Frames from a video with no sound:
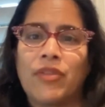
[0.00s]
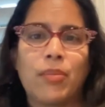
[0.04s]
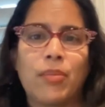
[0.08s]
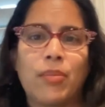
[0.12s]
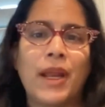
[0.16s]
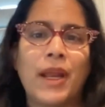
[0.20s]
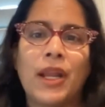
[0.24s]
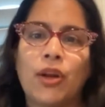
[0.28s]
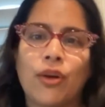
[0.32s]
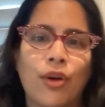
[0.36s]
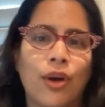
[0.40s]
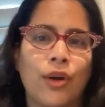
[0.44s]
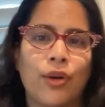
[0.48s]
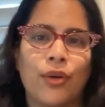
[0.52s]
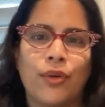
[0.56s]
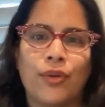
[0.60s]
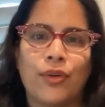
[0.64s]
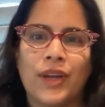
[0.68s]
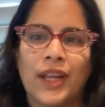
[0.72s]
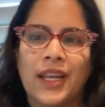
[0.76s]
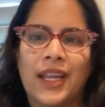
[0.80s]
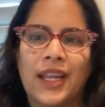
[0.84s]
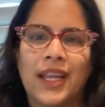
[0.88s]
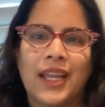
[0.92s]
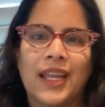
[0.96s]
penal code,
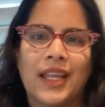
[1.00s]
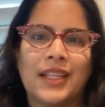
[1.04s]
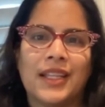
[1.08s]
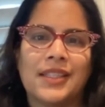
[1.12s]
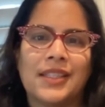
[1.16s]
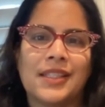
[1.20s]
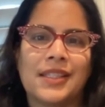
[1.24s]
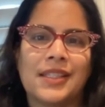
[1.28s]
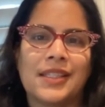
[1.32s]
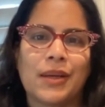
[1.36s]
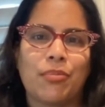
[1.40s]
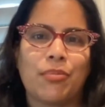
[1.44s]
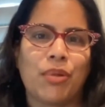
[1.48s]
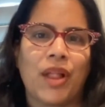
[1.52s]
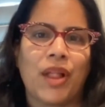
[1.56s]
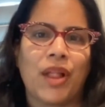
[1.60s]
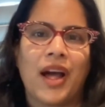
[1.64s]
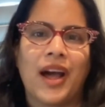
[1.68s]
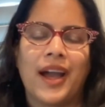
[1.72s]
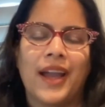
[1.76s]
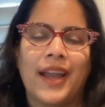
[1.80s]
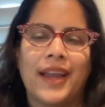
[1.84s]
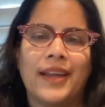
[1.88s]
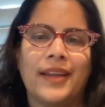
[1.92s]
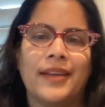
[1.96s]
and it gets
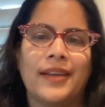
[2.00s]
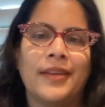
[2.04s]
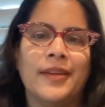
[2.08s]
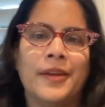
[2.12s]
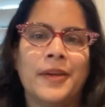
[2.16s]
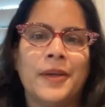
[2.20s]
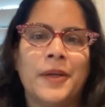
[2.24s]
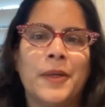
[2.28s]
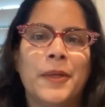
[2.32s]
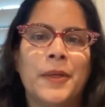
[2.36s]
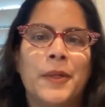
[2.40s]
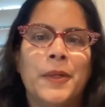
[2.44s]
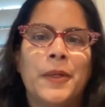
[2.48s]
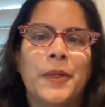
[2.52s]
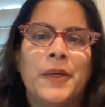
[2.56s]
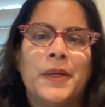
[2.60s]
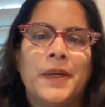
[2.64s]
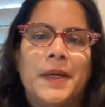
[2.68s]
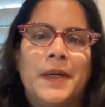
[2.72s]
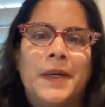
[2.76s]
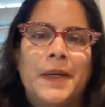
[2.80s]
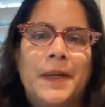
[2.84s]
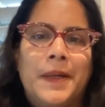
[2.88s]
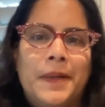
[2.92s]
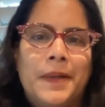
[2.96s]
applied
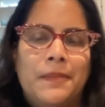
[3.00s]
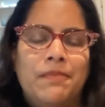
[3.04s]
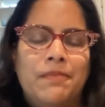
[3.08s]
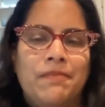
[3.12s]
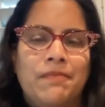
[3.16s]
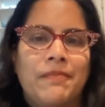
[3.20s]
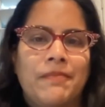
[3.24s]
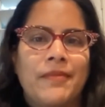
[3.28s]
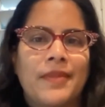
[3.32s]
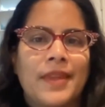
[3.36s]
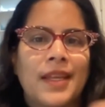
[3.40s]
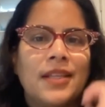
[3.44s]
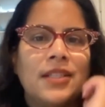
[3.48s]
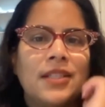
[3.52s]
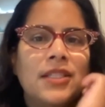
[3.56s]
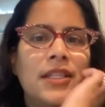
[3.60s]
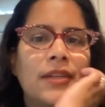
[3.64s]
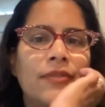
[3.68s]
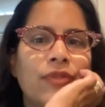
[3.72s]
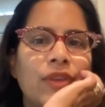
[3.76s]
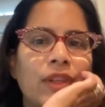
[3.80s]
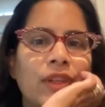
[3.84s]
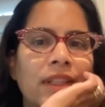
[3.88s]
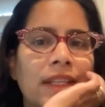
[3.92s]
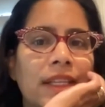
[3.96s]

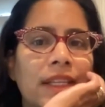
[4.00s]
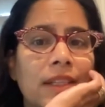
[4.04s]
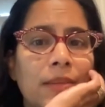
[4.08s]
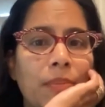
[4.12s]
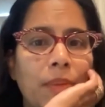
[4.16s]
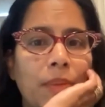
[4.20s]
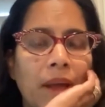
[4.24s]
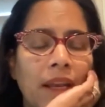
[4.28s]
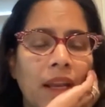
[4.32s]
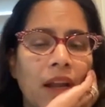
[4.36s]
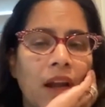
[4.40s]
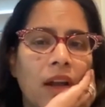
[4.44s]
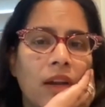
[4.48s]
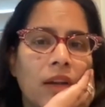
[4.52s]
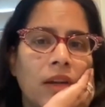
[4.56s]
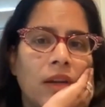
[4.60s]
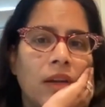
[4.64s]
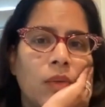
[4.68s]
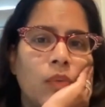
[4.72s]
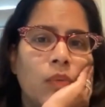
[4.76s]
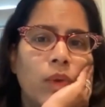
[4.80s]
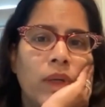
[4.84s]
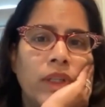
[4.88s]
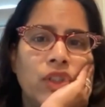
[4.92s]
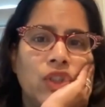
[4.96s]
differently depending on
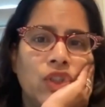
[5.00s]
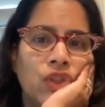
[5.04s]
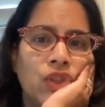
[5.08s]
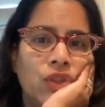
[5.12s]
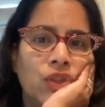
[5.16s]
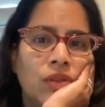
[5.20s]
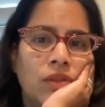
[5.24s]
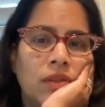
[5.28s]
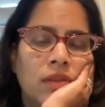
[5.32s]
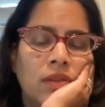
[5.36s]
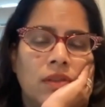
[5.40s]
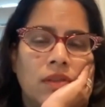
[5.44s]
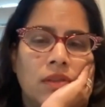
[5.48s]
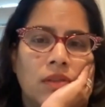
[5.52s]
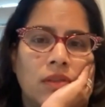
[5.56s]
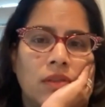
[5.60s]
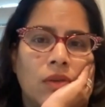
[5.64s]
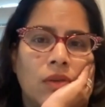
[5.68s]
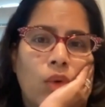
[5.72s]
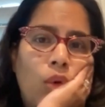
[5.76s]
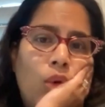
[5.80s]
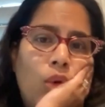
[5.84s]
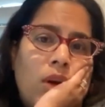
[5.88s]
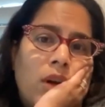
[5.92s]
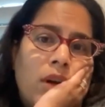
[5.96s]
which
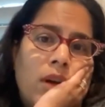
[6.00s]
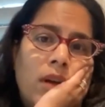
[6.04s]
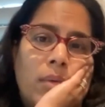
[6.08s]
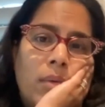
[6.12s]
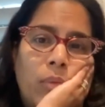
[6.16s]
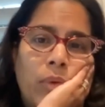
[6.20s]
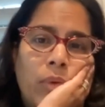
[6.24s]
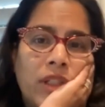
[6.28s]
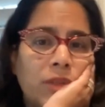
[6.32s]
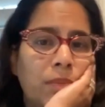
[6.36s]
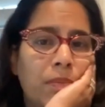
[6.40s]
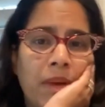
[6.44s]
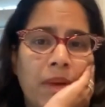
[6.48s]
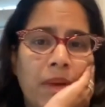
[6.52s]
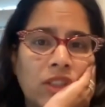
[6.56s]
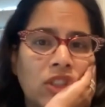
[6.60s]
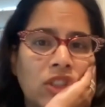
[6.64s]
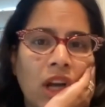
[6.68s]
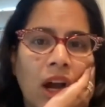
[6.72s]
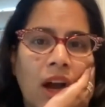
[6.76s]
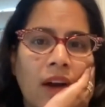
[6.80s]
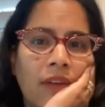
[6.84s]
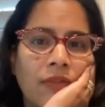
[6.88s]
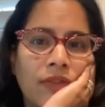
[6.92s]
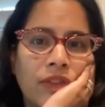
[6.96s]
bench
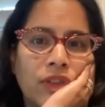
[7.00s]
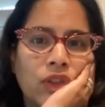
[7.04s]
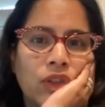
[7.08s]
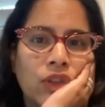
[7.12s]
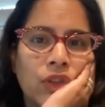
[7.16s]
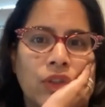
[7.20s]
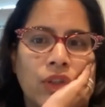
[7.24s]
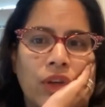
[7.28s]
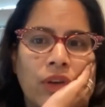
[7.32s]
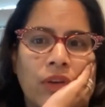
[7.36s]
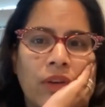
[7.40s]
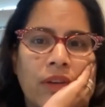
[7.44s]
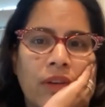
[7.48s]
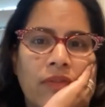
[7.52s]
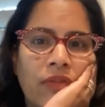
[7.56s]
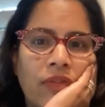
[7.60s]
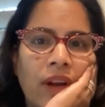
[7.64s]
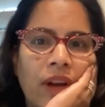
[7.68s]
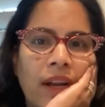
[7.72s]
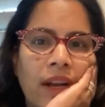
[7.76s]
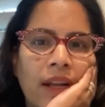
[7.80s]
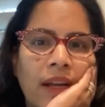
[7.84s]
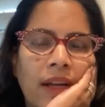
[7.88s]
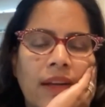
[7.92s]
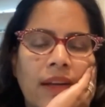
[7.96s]
officer you're in
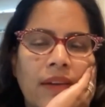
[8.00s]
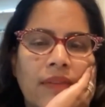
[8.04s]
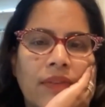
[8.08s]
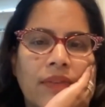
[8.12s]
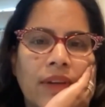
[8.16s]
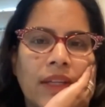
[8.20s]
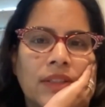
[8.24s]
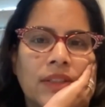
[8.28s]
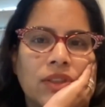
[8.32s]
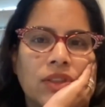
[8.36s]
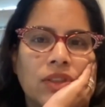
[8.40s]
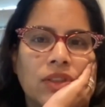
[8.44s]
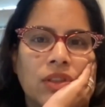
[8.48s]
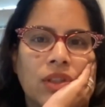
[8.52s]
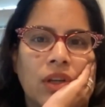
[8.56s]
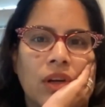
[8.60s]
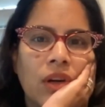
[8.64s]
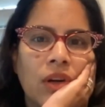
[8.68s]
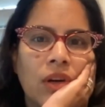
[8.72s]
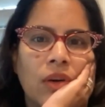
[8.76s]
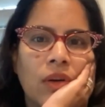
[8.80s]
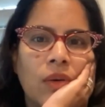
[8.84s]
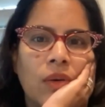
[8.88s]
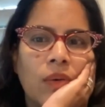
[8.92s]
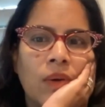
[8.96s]
front of. And
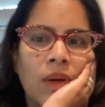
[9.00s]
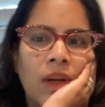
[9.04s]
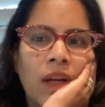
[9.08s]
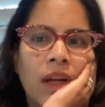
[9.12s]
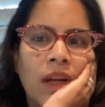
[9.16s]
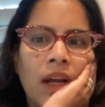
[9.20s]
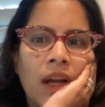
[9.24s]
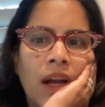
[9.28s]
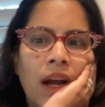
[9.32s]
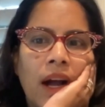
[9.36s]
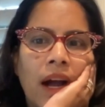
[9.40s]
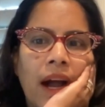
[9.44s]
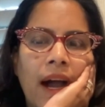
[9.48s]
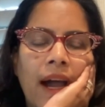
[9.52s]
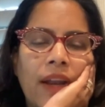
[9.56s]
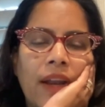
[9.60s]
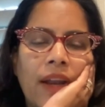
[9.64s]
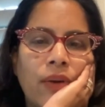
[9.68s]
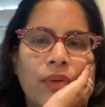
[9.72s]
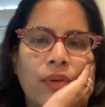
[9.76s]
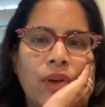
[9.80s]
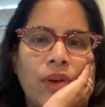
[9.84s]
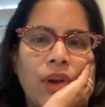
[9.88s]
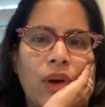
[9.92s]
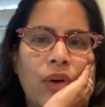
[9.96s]
so I
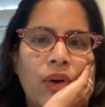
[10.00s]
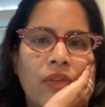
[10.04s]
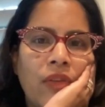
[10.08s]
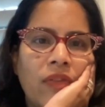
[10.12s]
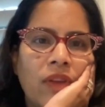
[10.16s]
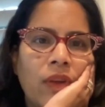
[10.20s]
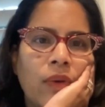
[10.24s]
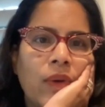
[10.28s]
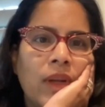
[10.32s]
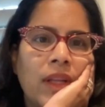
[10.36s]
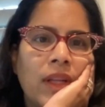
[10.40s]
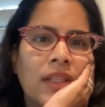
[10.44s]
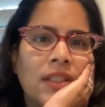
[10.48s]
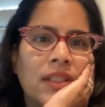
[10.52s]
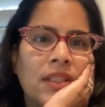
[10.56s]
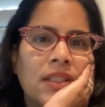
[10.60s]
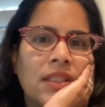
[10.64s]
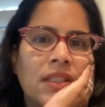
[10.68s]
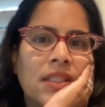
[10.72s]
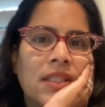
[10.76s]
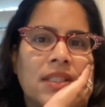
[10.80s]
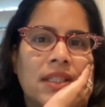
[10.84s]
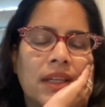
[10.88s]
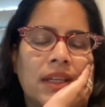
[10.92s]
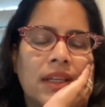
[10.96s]
don't know if you can
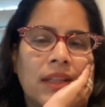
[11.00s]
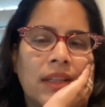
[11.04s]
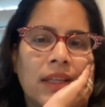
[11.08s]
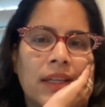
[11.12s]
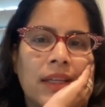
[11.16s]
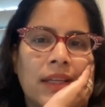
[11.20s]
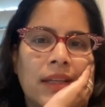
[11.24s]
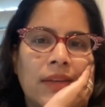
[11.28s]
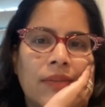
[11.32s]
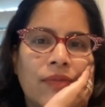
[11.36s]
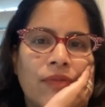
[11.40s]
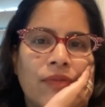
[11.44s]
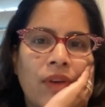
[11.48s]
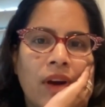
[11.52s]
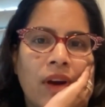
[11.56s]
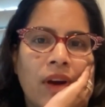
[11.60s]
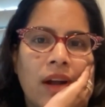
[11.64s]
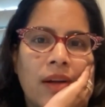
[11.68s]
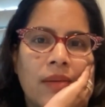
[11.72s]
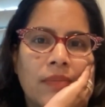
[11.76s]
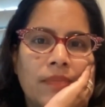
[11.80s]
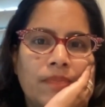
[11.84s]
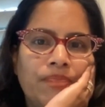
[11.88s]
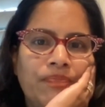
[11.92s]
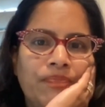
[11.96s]
distill it
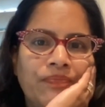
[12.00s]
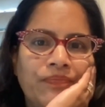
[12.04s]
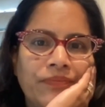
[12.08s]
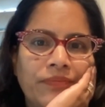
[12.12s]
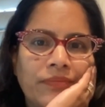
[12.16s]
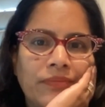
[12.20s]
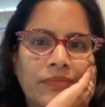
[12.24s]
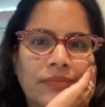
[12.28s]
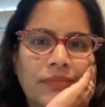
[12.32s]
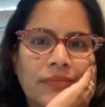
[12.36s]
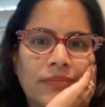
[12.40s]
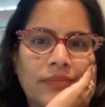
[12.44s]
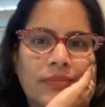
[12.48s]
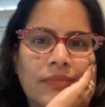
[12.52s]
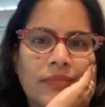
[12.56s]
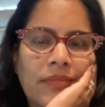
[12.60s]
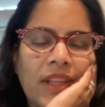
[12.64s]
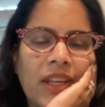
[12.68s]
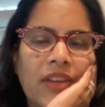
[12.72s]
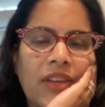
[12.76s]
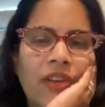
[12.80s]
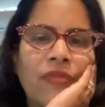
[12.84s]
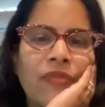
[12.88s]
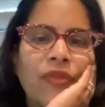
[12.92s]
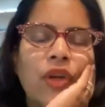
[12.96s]
from,
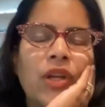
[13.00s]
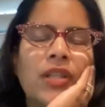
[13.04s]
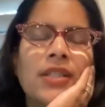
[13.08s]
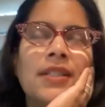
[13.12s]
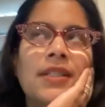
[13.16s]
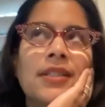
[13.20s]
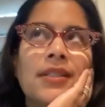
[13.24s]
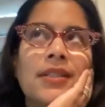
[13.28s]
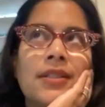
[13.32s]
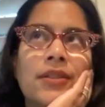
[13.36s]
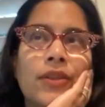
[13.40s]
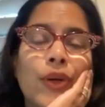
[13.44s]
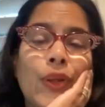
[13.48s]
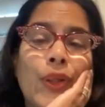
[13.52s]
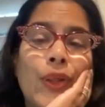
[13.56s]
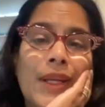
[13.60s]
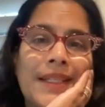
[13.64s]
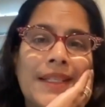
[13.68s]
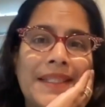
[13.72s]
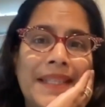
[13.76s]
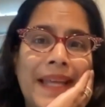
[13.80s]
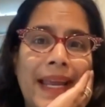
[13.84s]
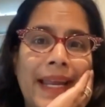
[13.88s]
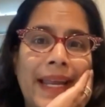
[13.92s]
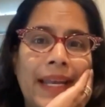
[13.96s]
if you can distill the
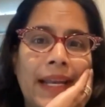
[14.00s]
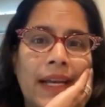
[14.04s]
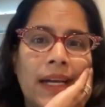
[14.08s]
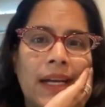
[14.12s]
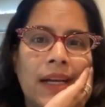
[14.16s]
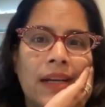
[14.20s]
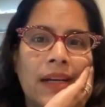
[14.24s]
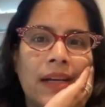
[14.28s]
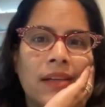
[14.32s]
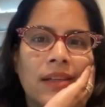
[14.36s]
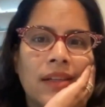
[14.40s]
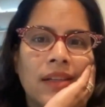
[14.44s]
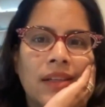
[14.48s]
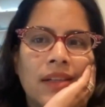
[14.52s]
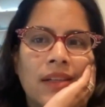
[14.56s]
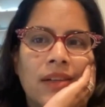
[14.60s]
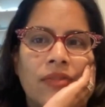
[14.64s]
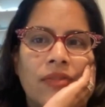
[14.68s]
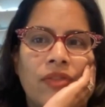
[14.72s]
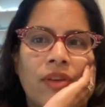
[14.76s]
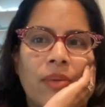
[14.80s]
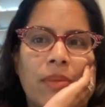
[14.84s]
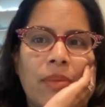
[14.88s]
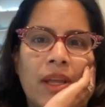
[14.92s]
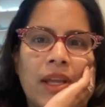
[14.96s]
data
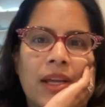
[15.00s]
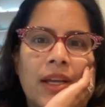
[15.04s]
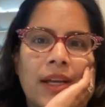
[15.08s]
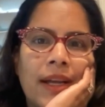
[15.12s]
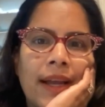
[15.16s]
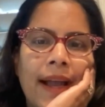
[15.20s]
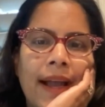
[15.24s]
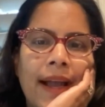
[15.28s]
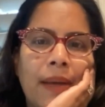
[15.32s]
from the